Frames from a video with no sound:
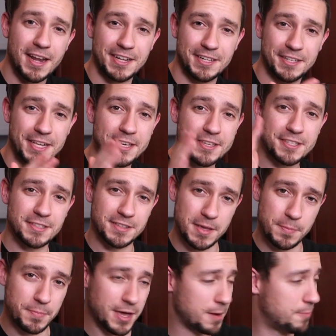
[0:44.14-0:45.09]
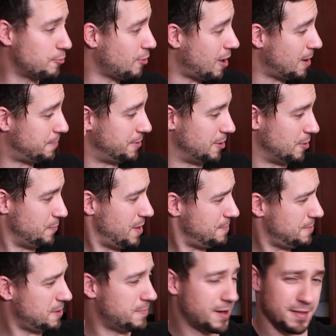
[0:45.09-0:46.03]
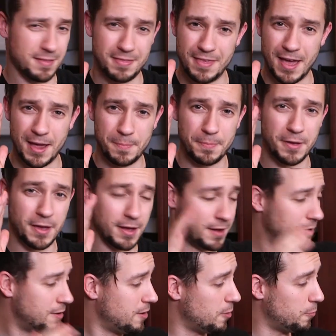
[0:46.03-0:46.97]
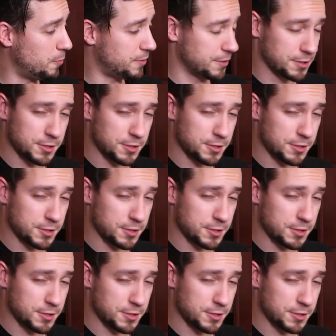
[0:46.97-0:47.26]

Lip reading: at a decently big prop here, maybe about that big, with a